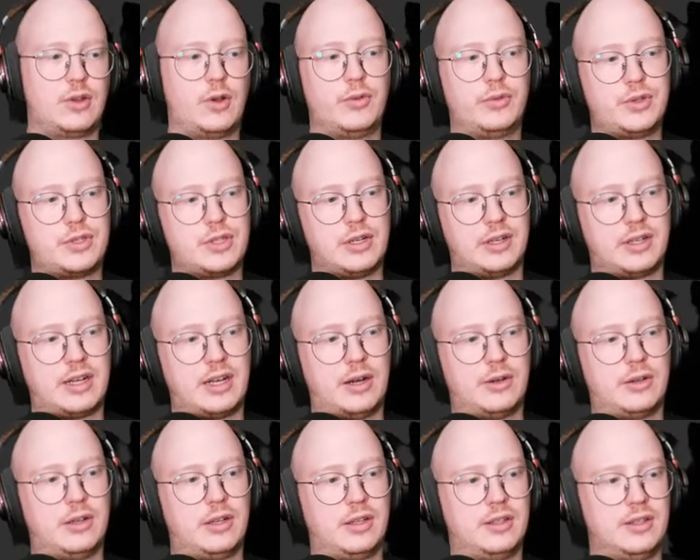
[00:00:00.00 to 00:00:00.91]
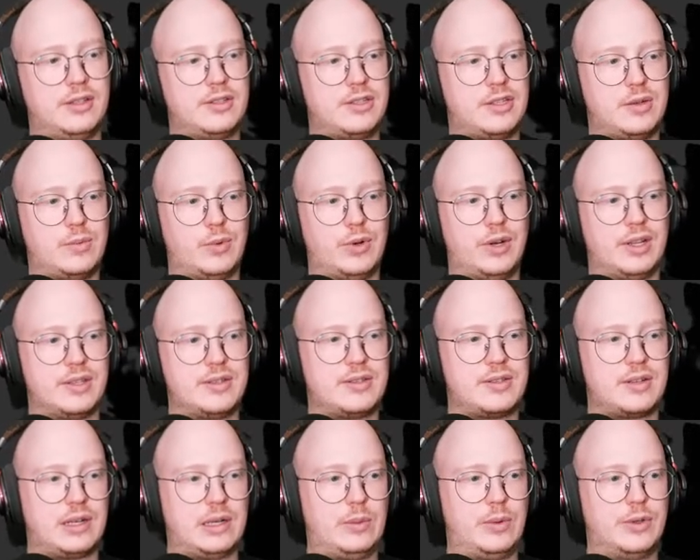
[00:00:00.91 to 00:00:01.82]
Obviously on a character like this, you wouldn't
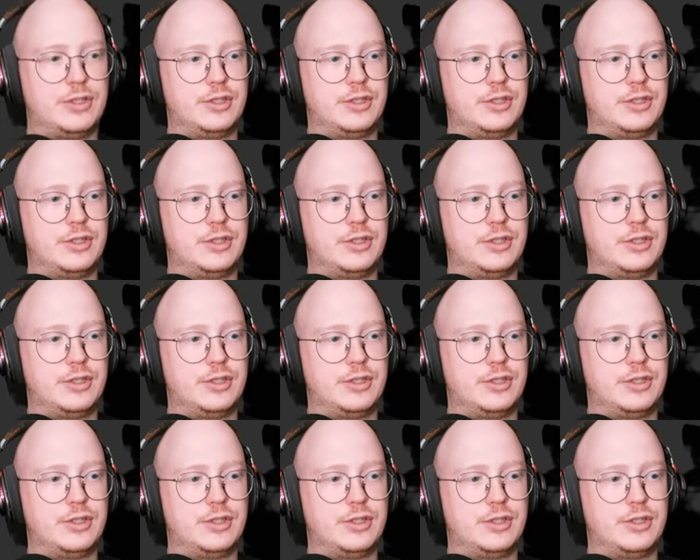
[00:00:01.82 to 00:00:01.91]
necessarily want